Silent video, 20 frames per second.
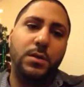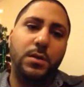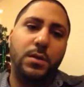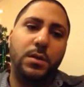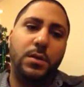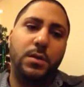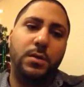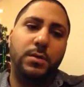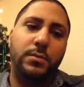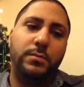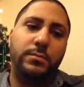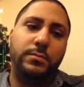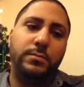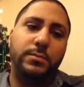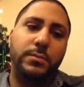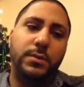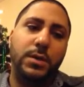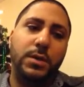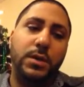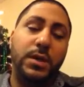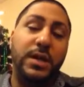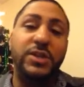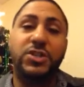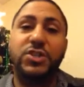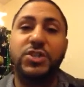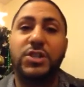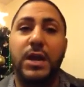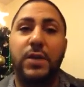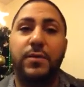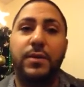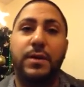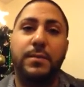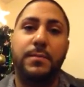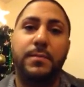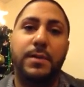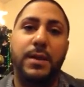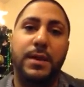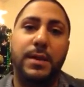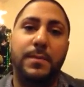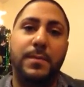And share it,
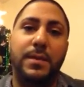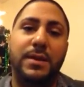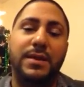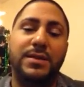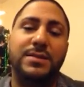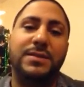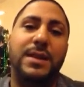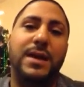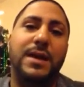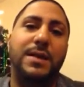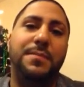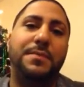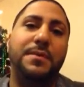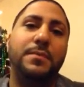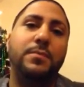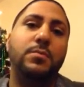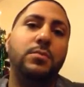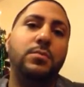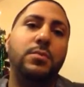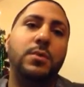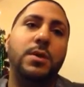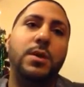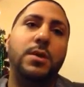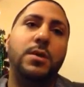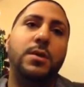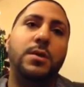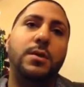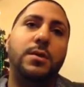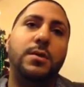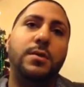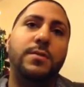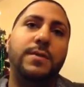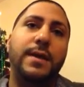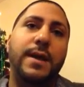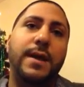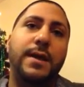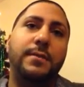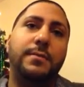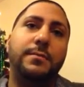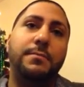man. I mean, there's a lot of people
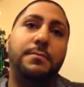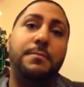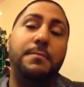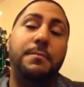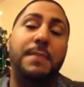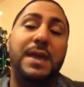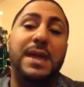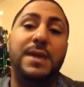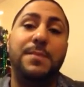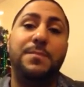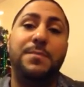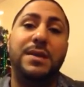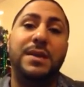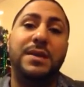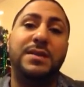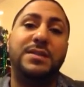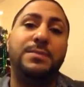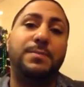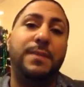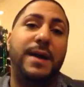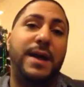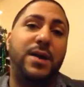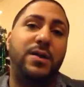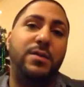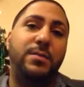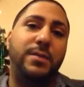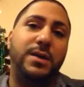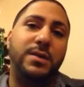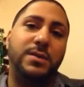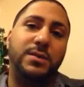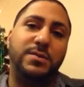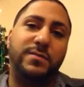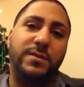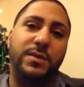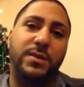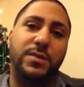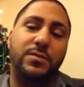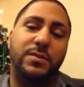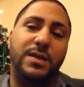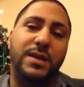that may be inspired by this
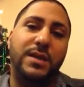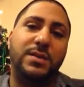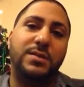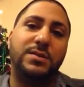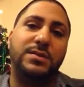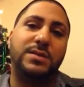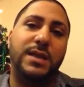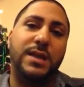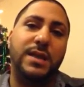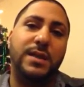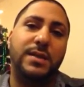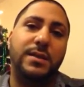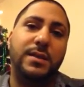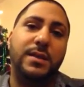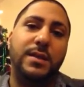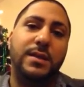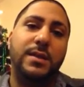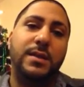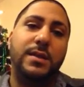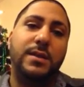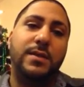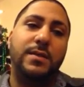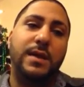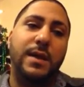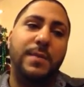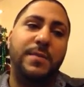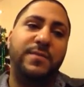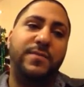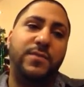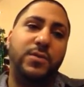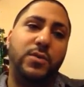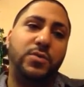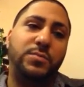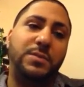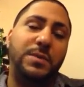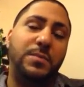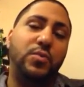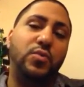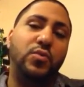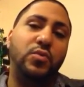video, that understand. I mean, for those
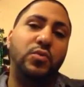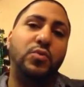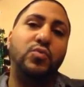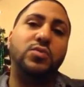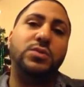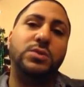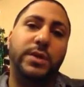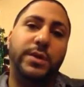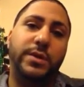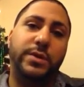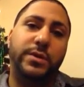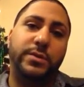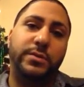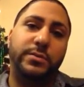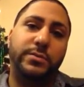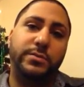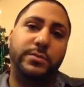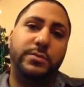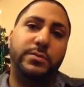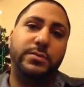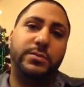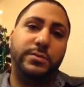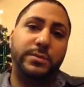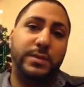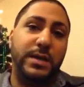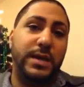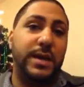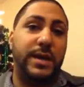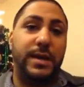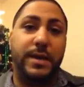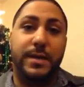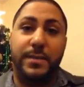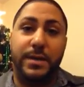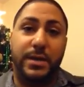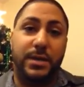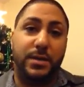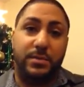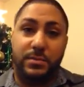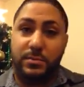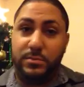people who do stutter, that, I
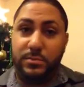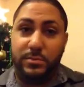mean,